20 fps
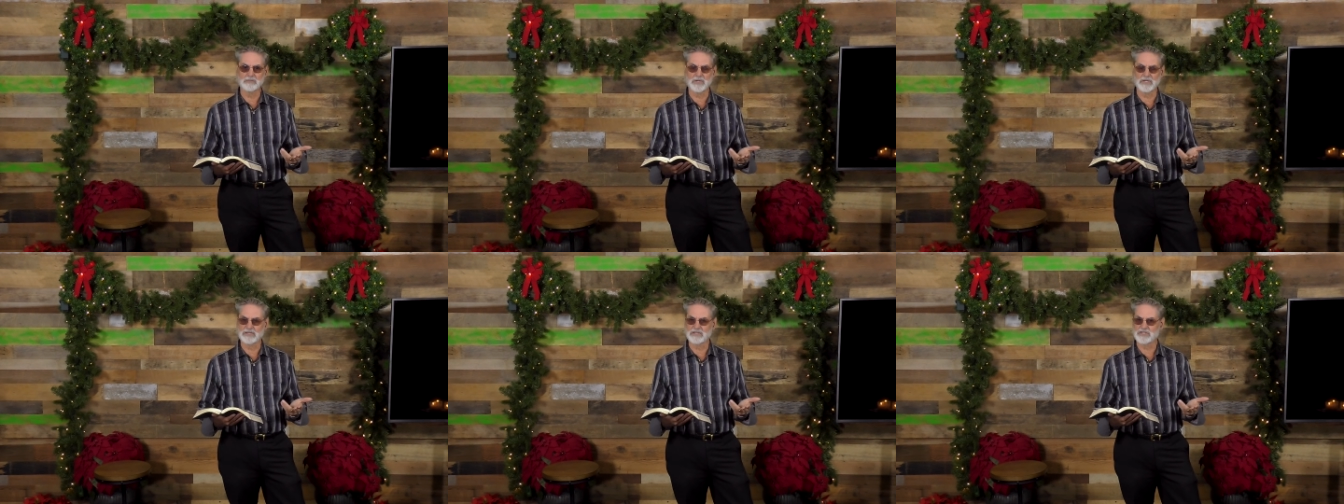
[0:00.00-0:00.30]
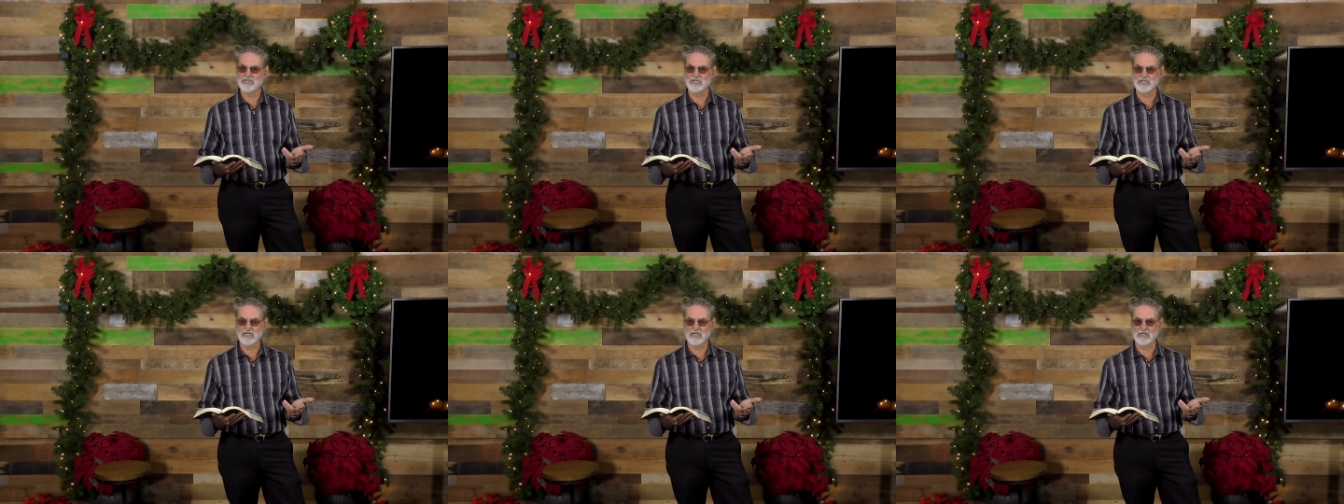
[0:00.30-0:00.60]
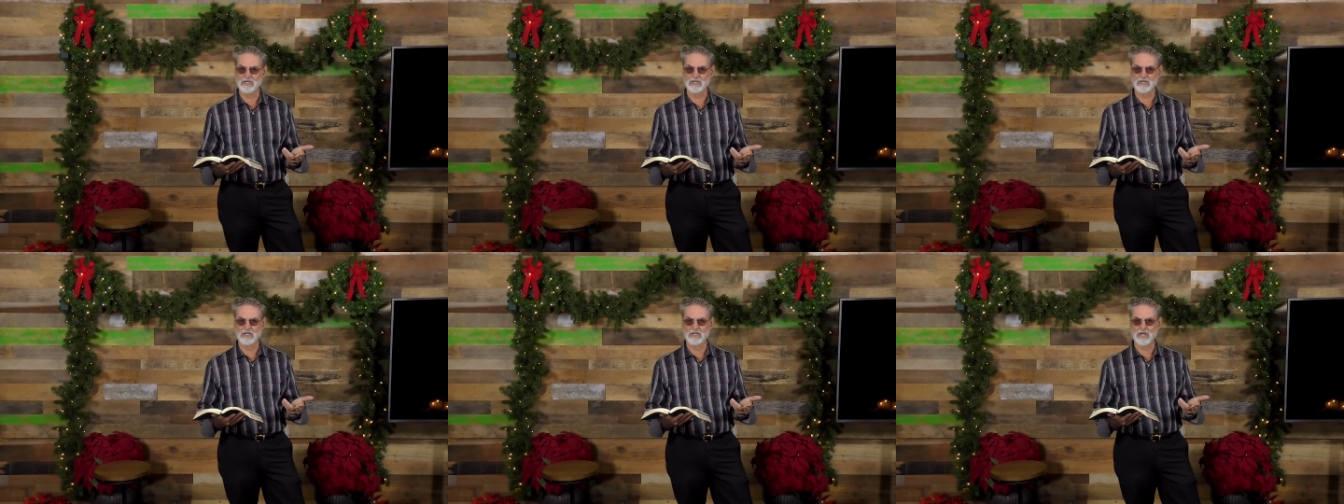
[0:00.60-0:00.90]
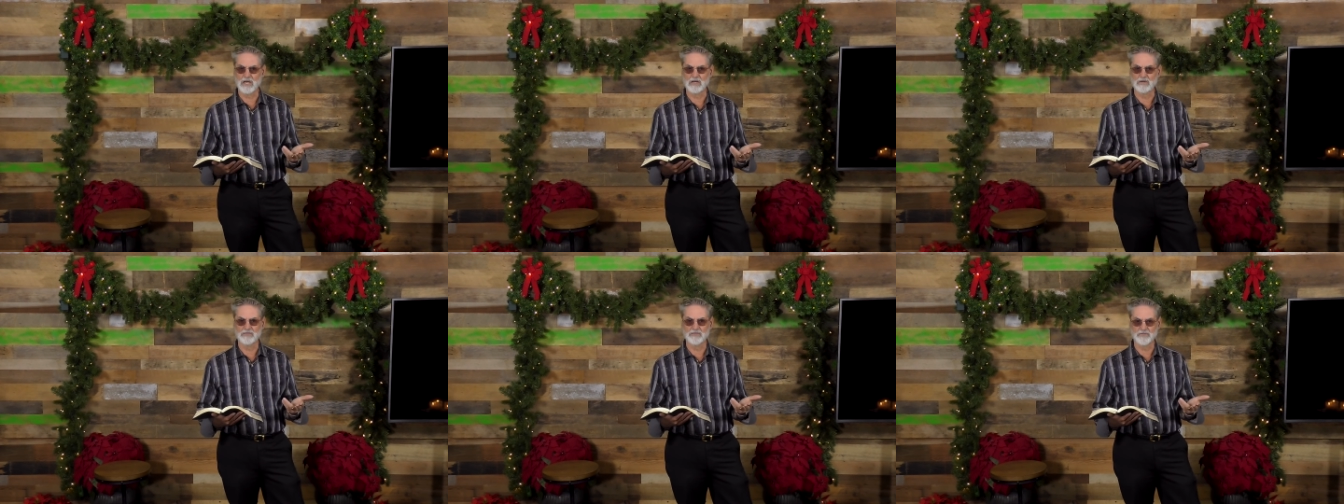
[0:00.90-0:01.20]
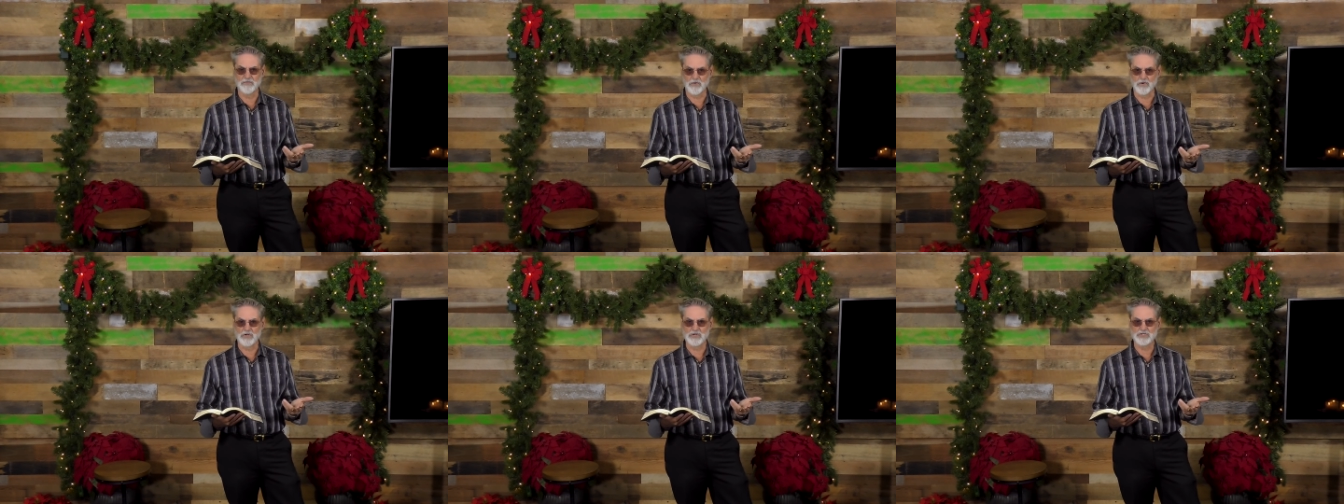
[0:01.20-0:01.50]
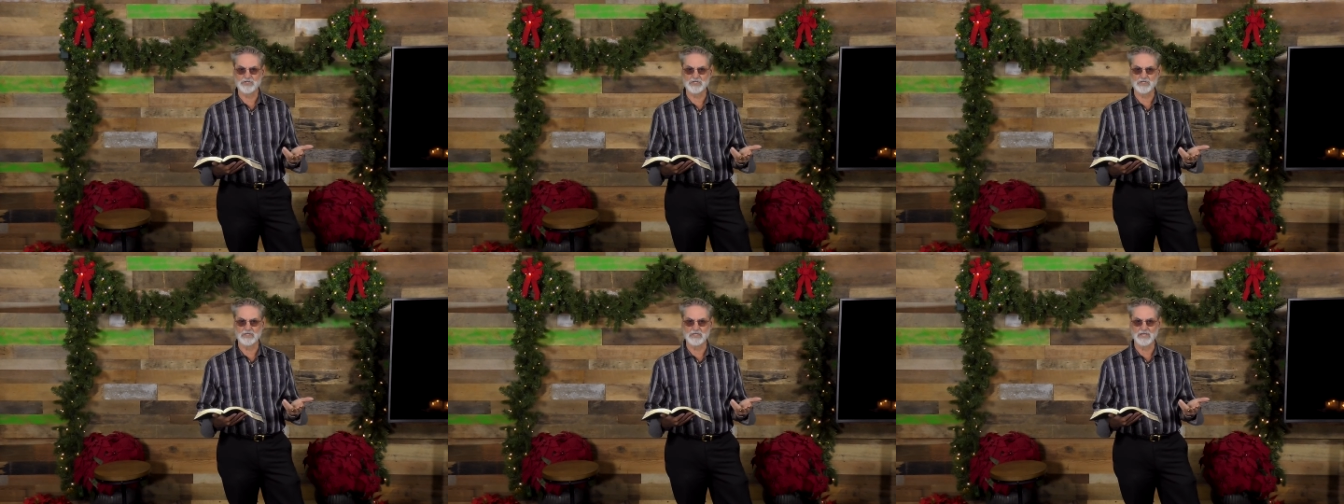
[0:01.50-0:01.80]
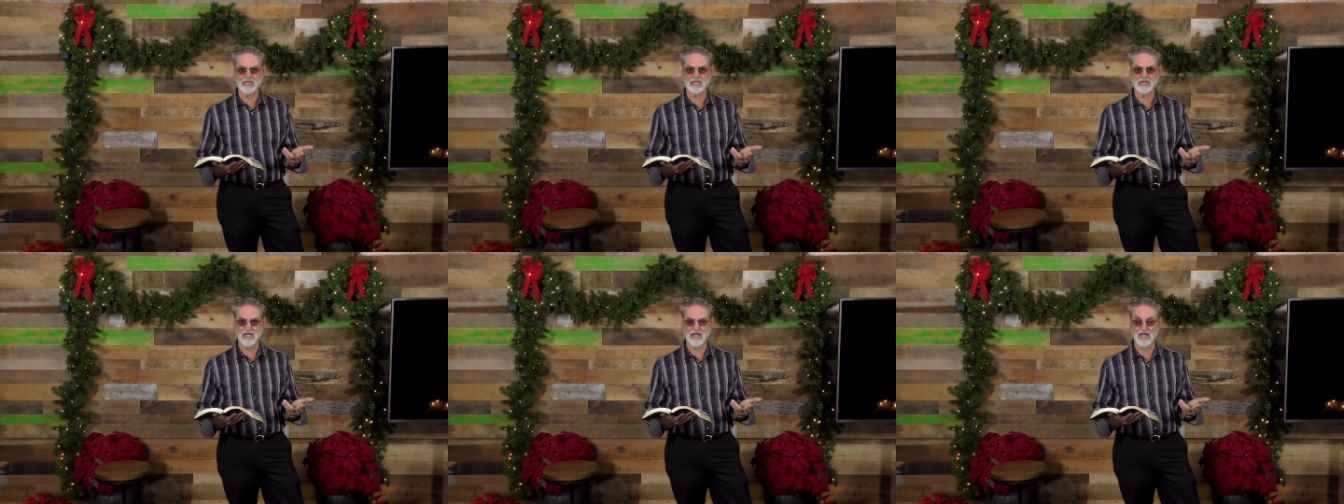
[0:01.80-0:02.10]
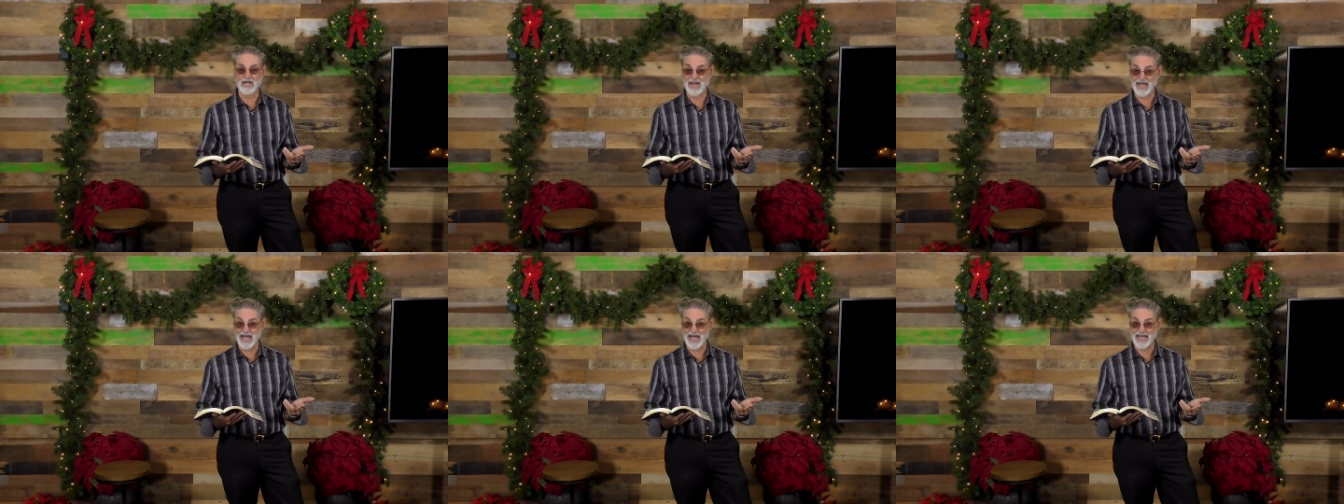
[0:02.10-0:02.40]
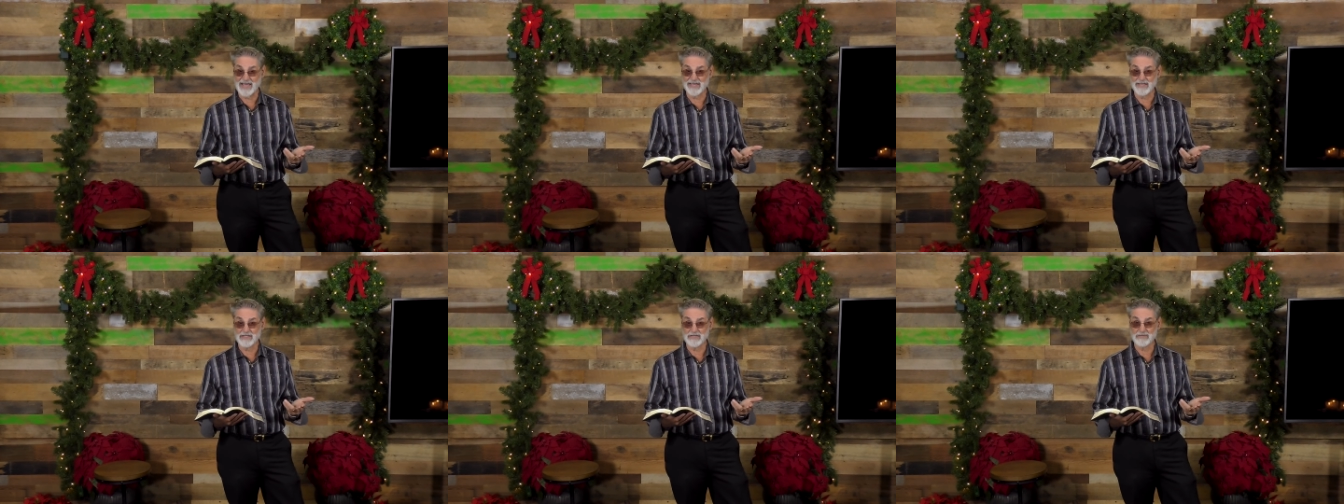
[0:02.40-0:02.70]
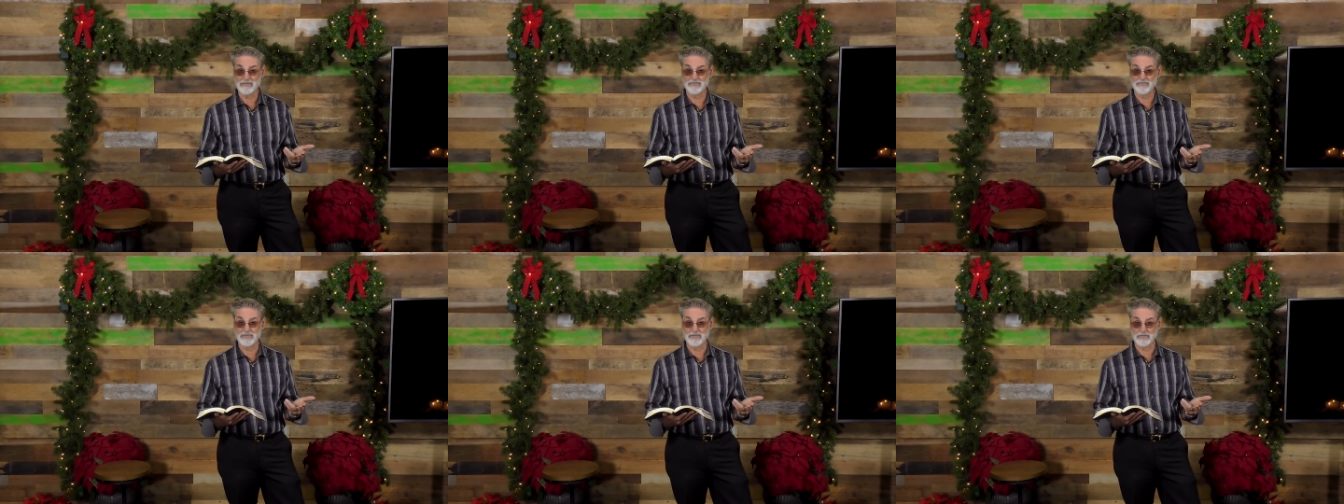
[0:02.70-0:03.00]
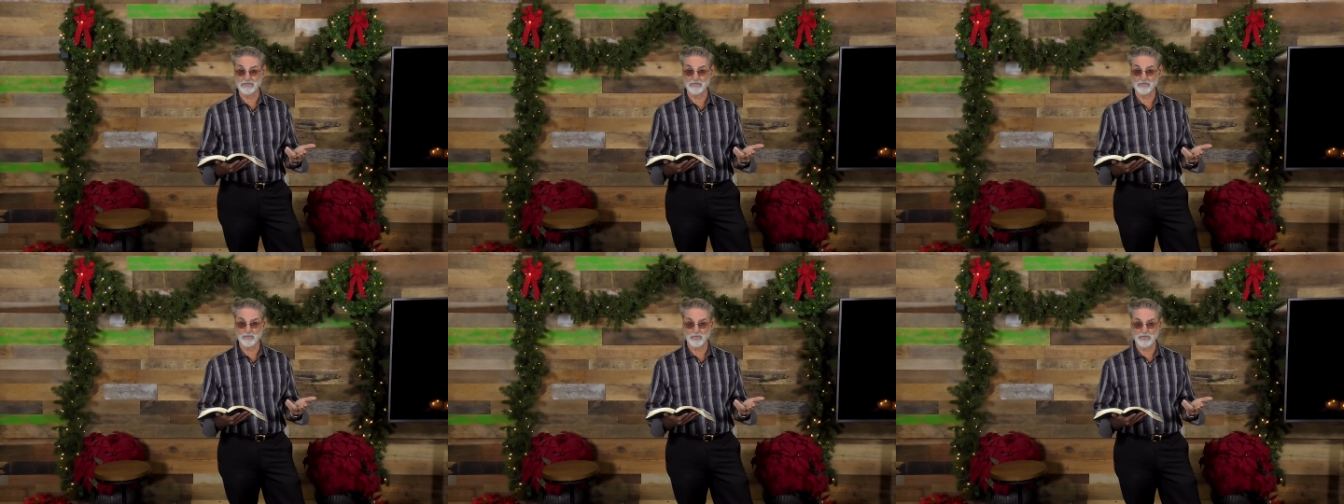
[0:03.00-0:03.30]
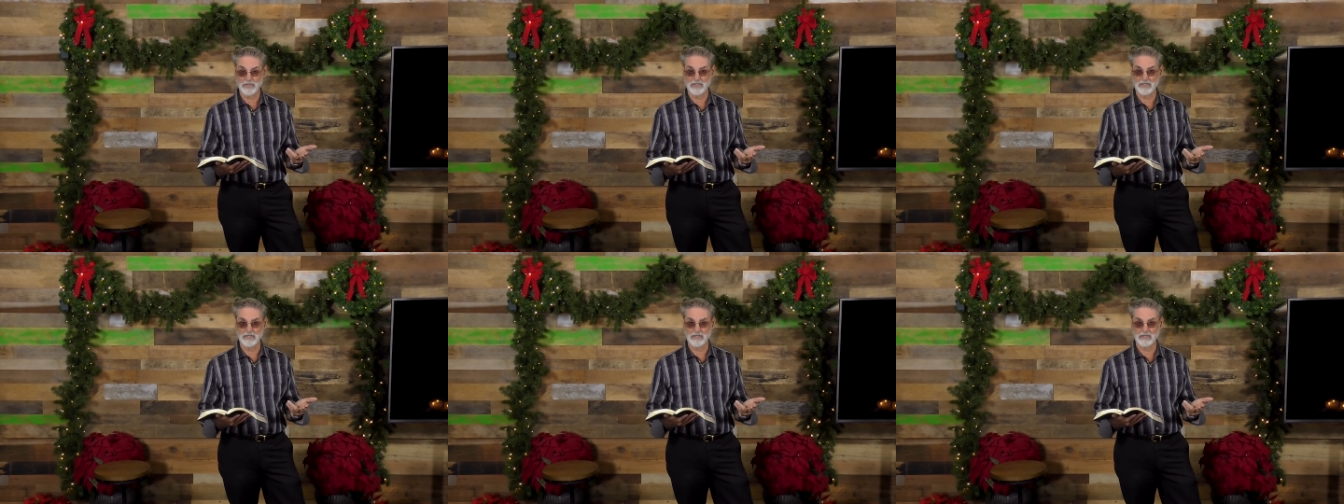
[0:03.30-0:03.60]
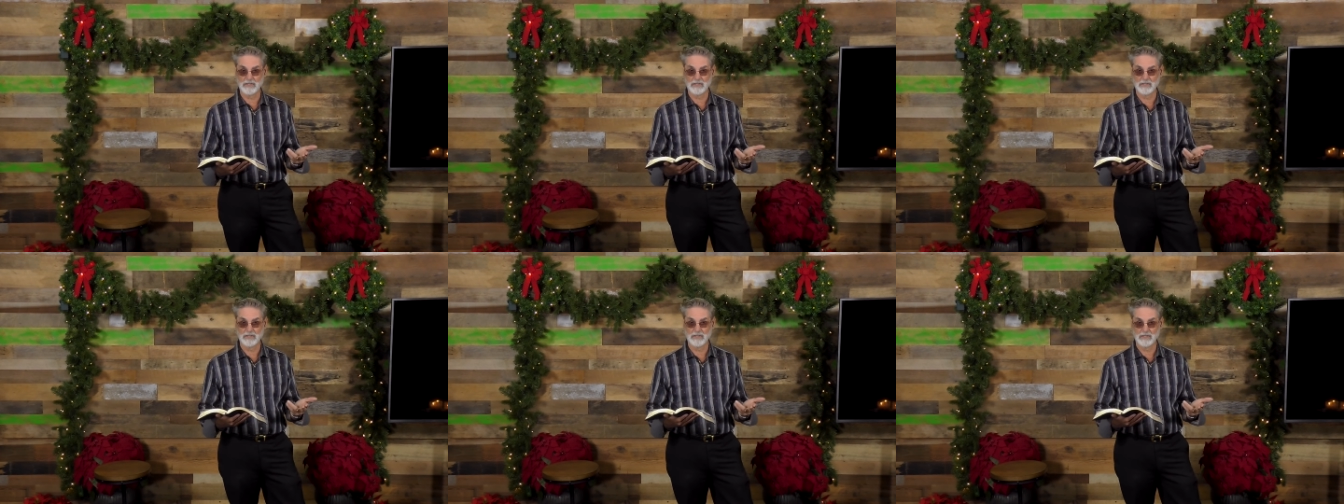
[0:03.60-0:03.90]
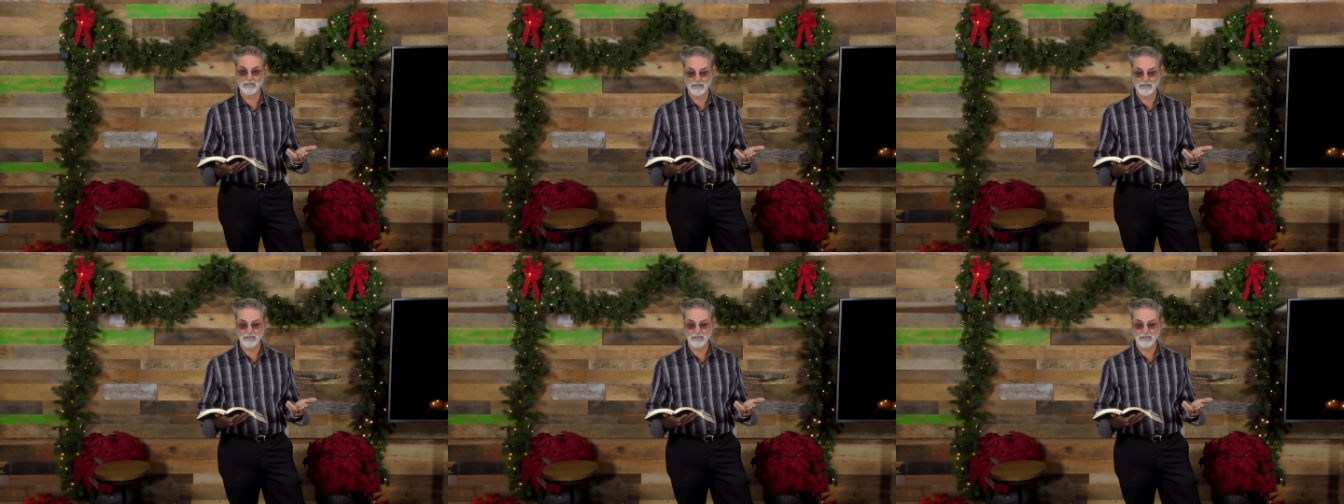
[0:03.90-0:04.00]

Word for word: but still, unfortunately, alive and well.